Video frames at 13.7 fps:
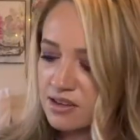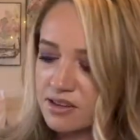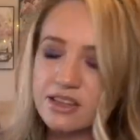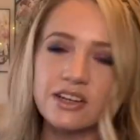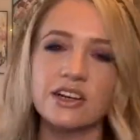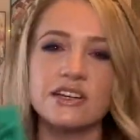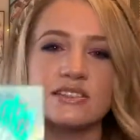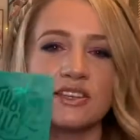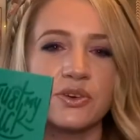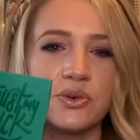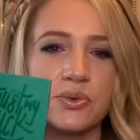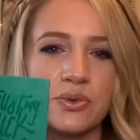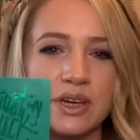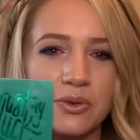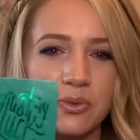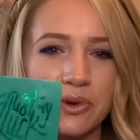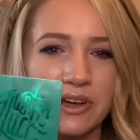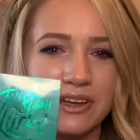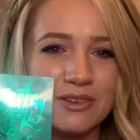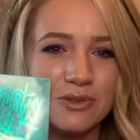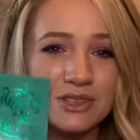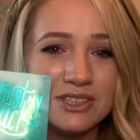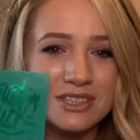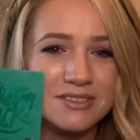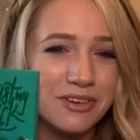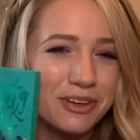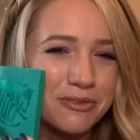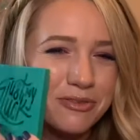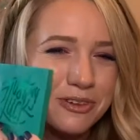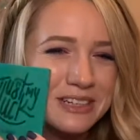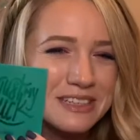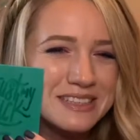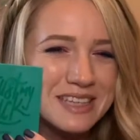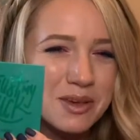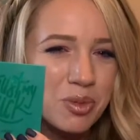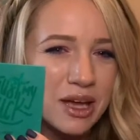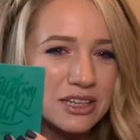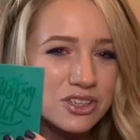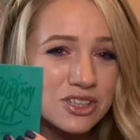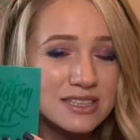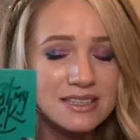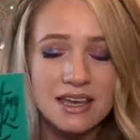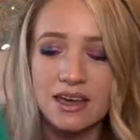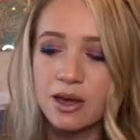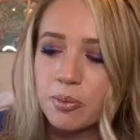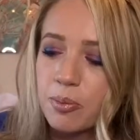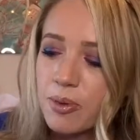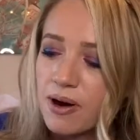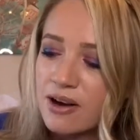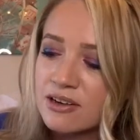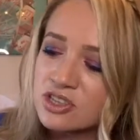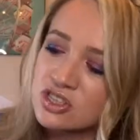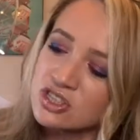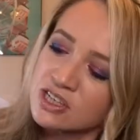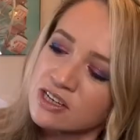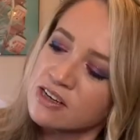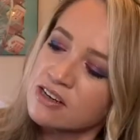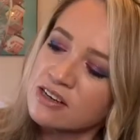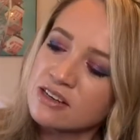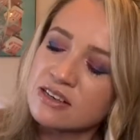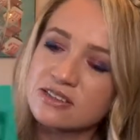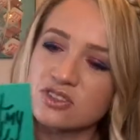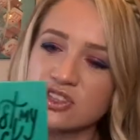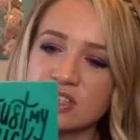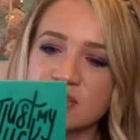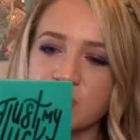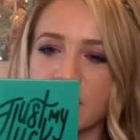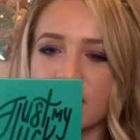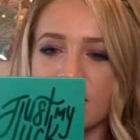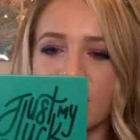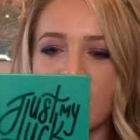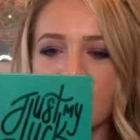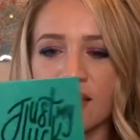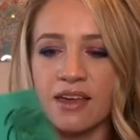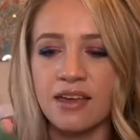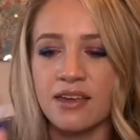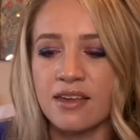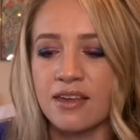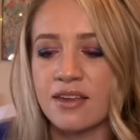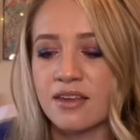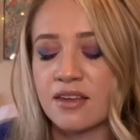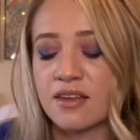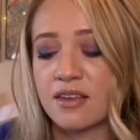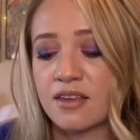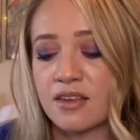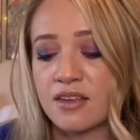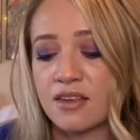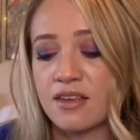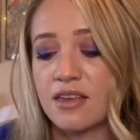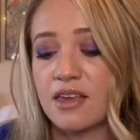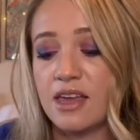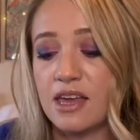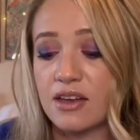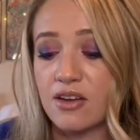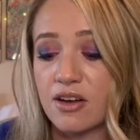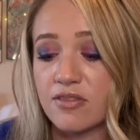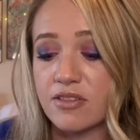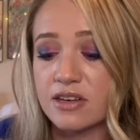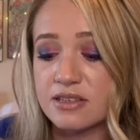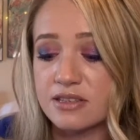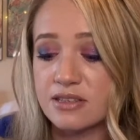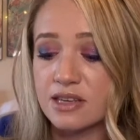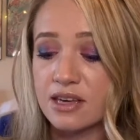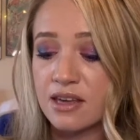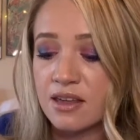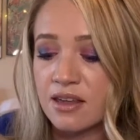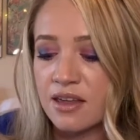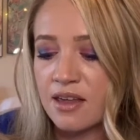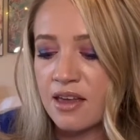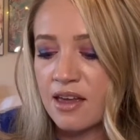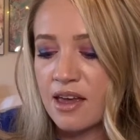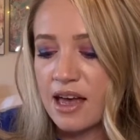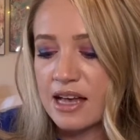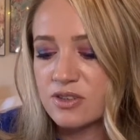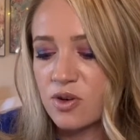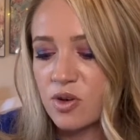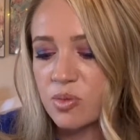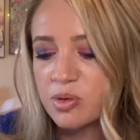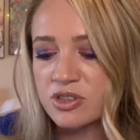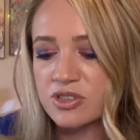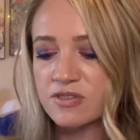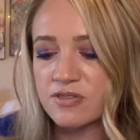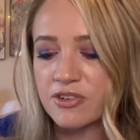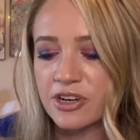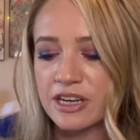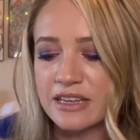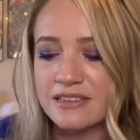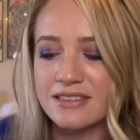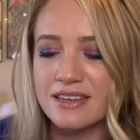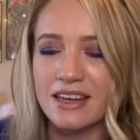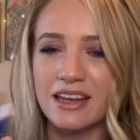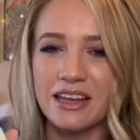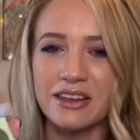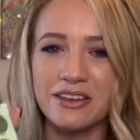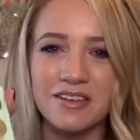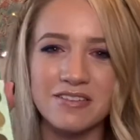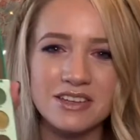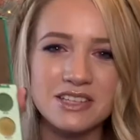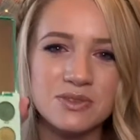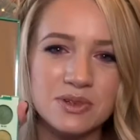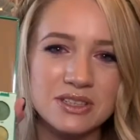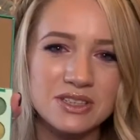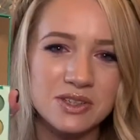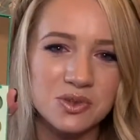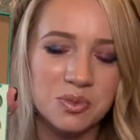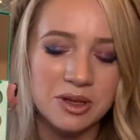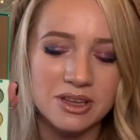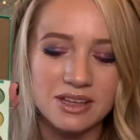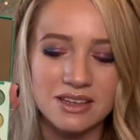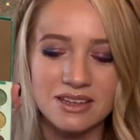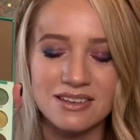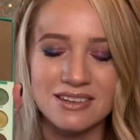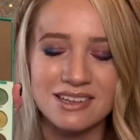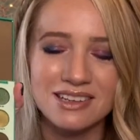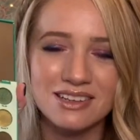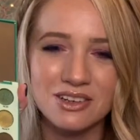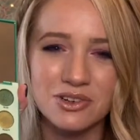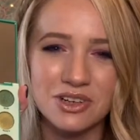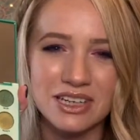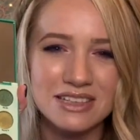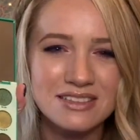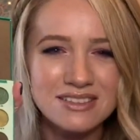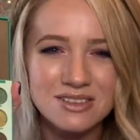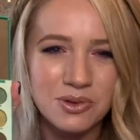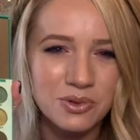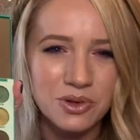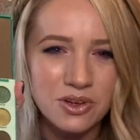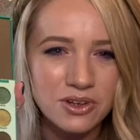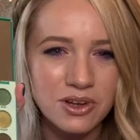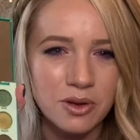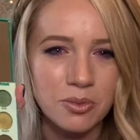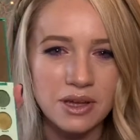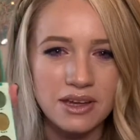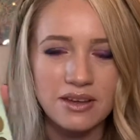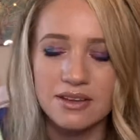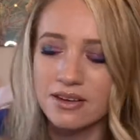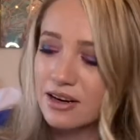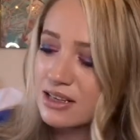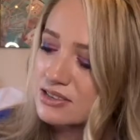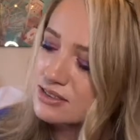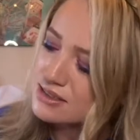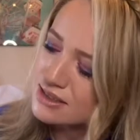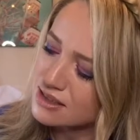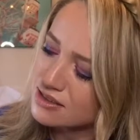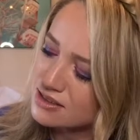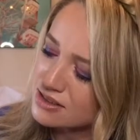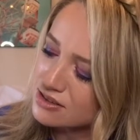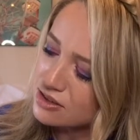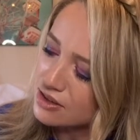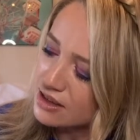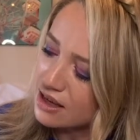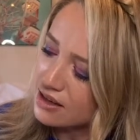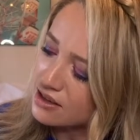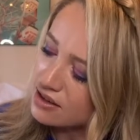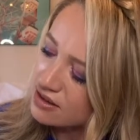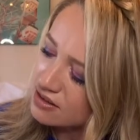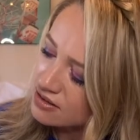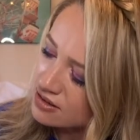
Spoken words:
there is a green one, which is fun for St. Patrick's Day and March. Just My Luck. And obviously has a whole bunch of greens. And I love this one too, but then greens don't look good on me either. I just like to look at it